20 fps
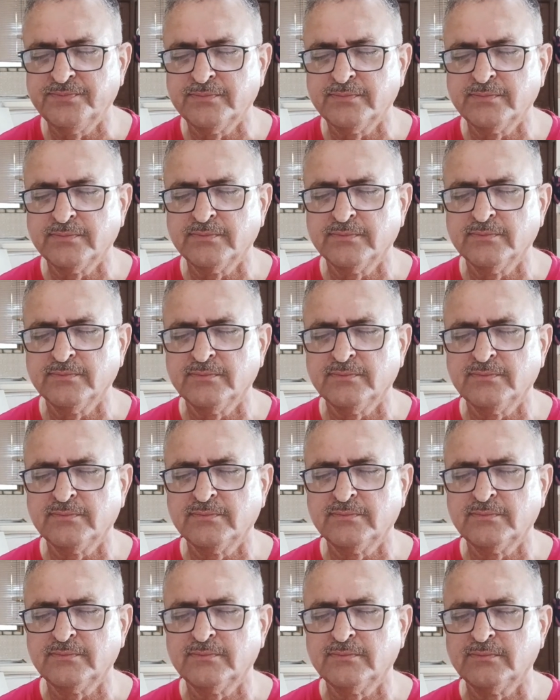
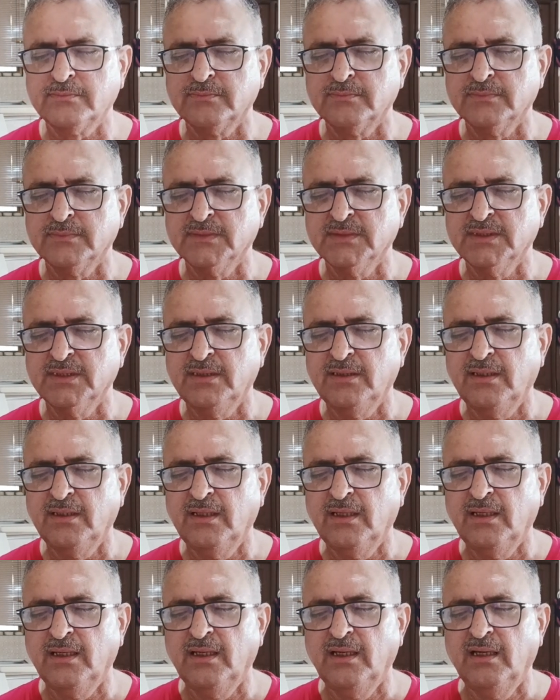
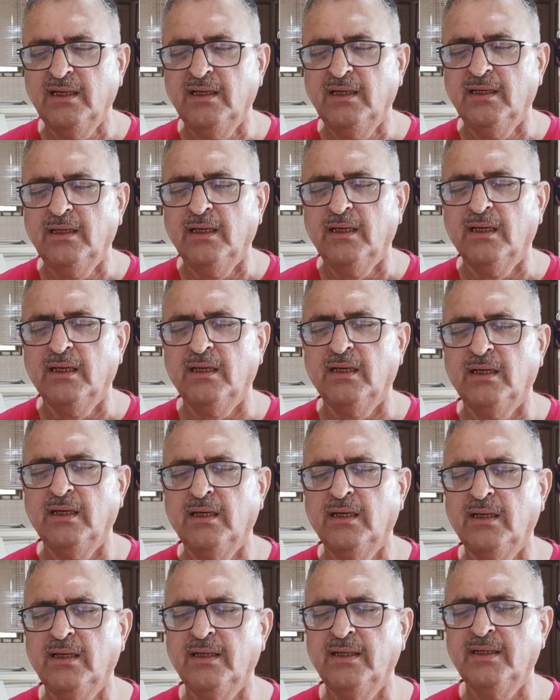
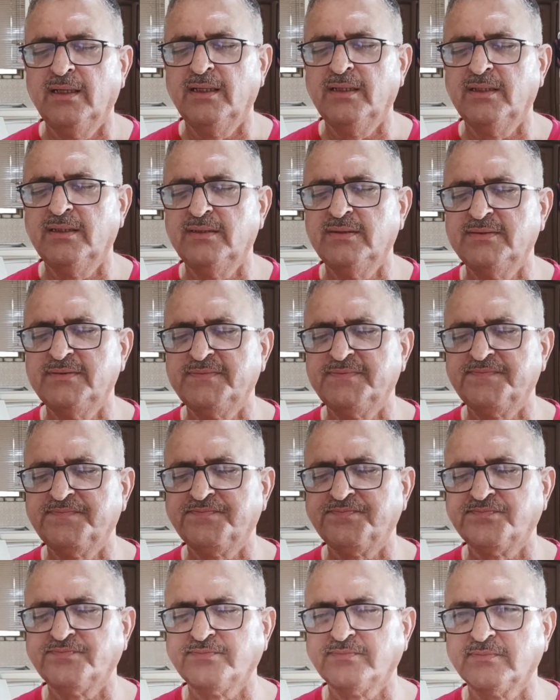
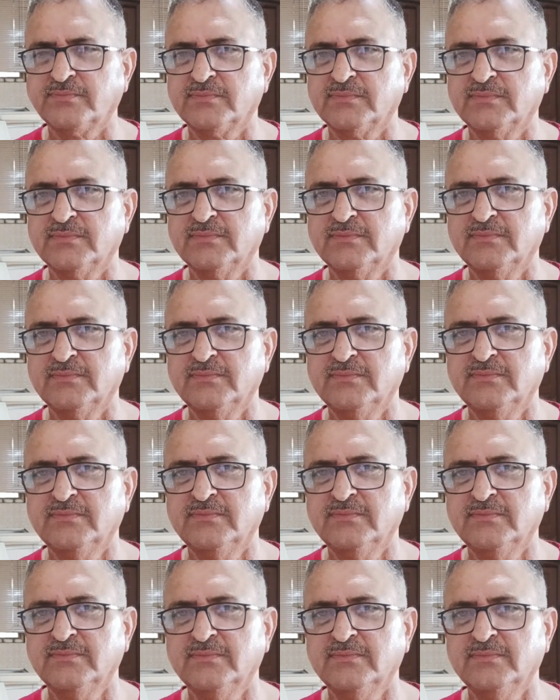
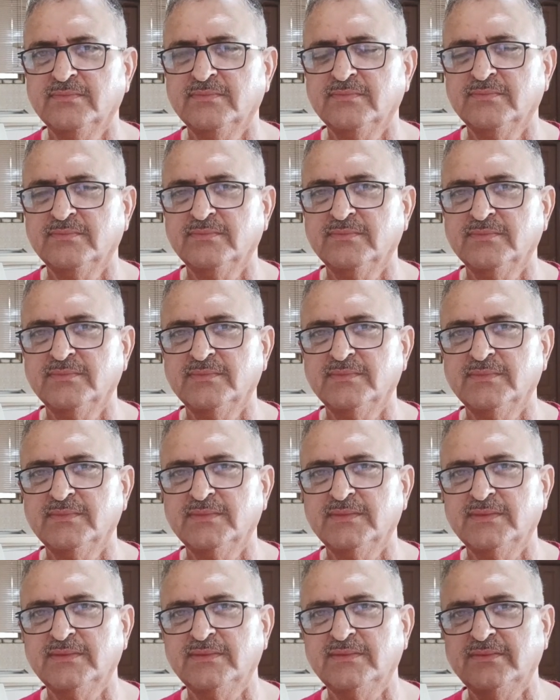
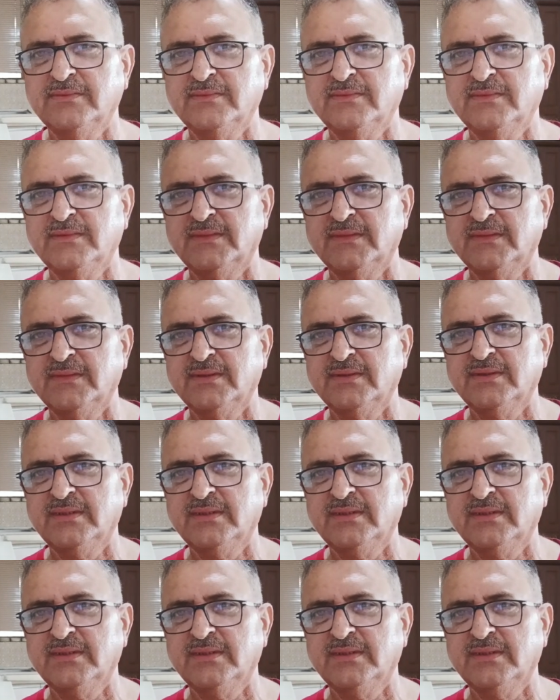No one is speaking in this clip.